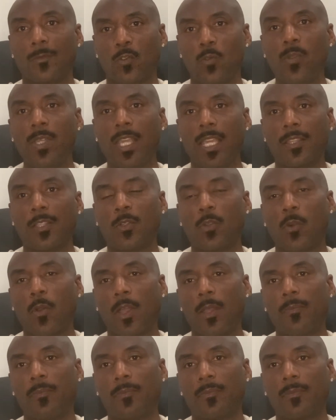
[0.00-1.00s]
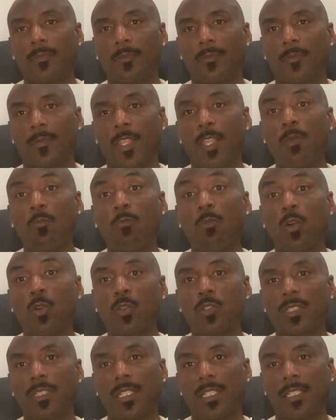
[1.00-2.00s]
We have to grow up
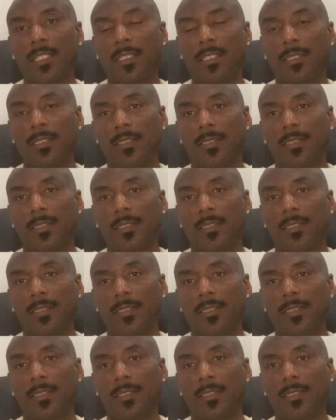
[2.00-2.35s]
emotionally.